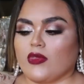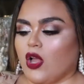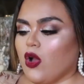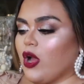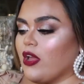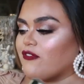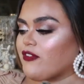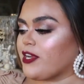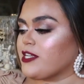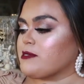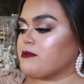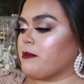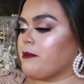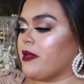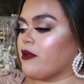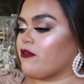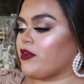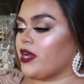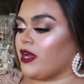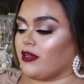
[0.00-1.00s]
oh i forgot to put
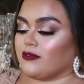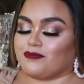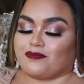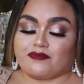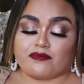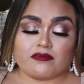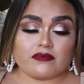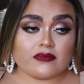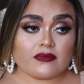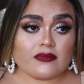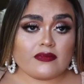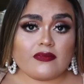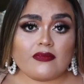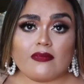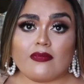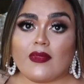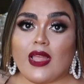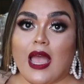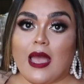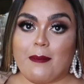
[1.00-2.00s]
my ring on
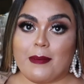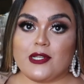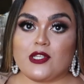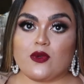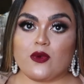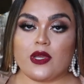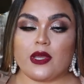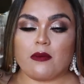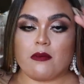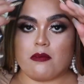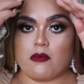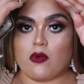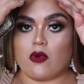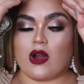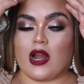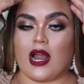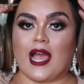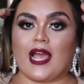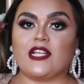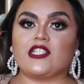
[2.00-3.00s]
I've been doing
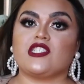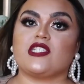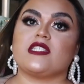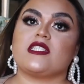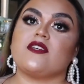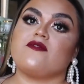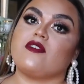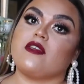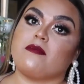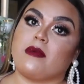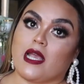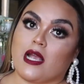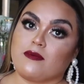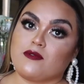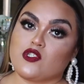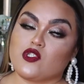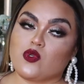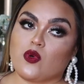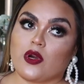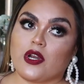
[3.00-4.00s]
more IGTV
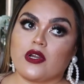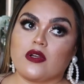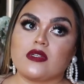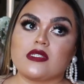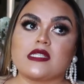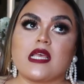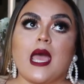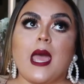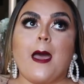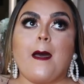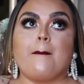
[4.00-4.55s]
makeup tutorials,